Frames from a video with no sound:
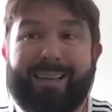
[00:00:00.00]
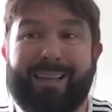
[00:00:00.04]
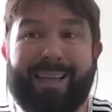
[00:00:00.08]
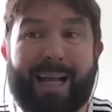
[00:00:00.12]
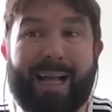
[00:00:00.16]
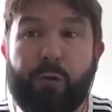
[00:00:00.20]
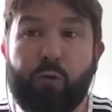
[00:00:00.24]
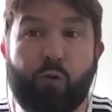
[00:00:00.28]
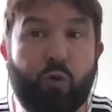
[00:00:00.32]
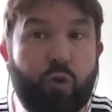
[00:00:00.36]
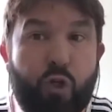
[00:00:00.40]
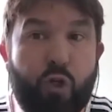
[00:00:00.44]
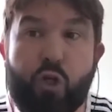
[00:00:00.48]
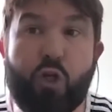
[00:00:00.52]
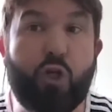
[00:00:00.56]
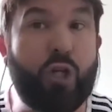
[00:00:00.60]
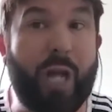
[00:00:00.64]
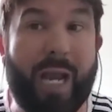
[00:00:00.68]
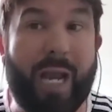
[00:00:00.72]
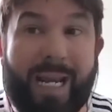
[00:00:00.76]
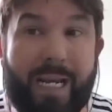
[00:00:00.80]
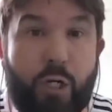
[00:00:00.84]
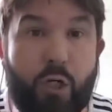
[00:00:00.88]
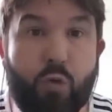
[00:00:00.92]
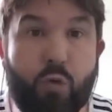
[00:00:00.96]
That doesn't
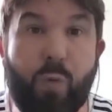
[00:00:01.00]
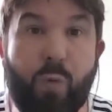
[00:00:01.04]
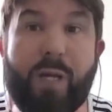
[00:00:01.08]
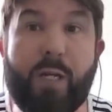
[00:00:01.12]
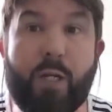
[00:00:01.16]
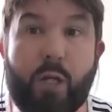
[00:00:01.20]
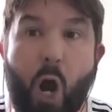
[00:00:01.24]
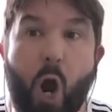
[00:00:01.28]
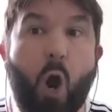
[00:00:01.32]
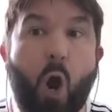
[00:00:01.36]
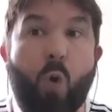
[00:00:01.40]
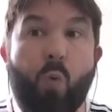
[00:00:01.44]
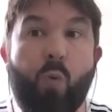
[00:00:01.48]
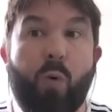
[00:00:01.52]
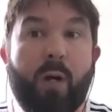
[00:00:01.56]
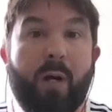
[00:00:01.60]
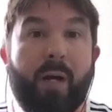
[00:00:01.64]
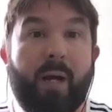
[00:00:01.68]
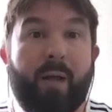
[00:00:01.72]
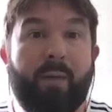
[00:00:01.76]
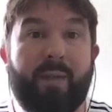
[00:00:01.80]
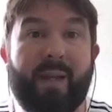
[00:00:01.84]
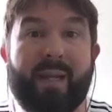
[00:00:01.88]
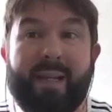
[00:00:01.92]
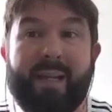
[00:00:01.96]
change. We know
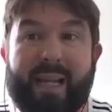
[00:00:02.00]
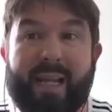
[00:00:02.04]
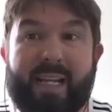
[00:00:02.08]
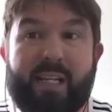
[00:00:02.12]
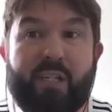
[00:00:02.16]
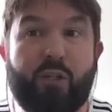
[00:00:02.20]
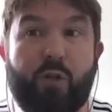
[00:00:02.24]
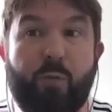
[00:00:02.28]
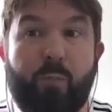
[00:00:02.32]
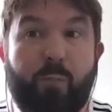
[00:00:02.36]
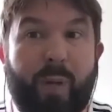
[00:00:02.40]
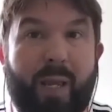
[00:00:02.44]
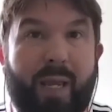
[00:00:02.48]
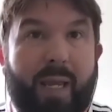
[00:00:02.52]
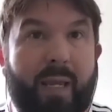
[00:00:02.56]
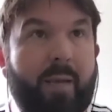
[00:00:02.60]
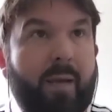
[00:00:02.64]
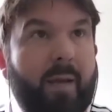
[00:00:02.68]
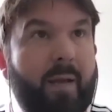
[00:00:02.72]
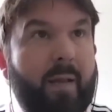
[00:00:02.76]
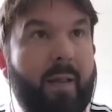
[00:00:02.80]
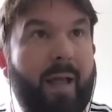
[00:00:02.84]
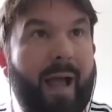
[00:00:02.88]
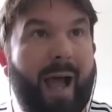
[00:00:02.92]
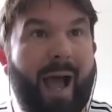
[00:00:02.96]
there needs to
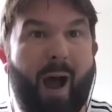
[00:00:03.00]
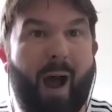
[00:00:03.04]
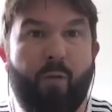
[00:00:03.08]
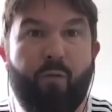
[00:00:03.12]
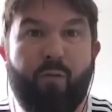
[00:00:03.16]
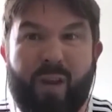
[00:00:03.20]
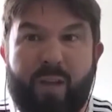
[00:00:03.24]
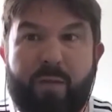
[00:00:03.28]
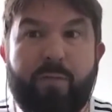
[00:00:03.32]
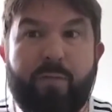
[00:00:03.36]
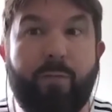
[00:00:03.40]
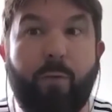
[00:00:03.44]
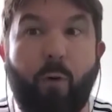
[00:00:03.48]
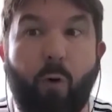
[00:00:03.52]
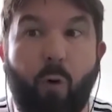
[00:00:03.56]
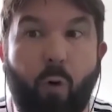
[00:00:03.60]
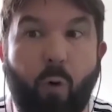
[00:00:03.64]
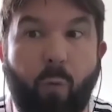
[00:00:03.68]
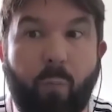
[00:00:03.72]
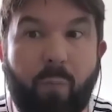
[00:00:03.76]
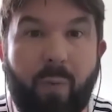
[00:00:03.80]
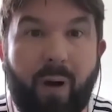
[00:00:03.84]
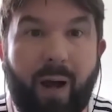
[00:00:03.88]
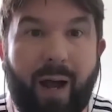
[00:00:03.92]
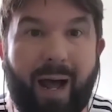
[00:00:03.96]
be a
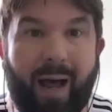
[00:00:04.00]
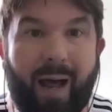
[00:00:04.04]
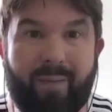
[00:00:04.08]
reform,